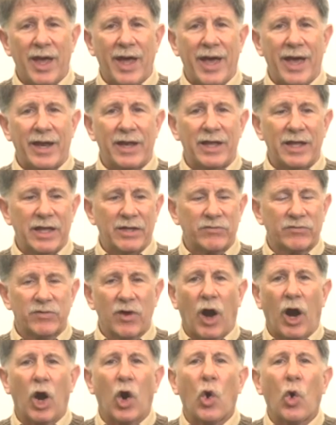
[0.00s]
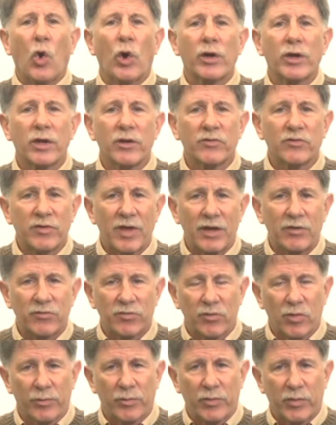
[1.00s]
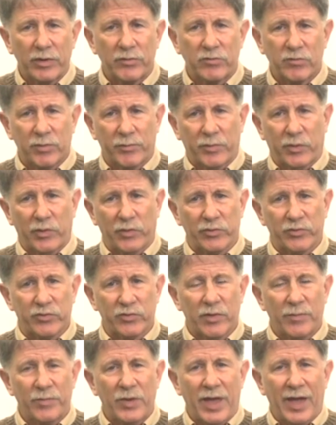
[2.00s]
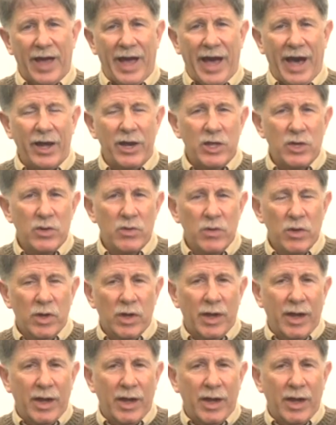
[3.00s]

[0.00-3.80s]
And it's our organizational principles. How do you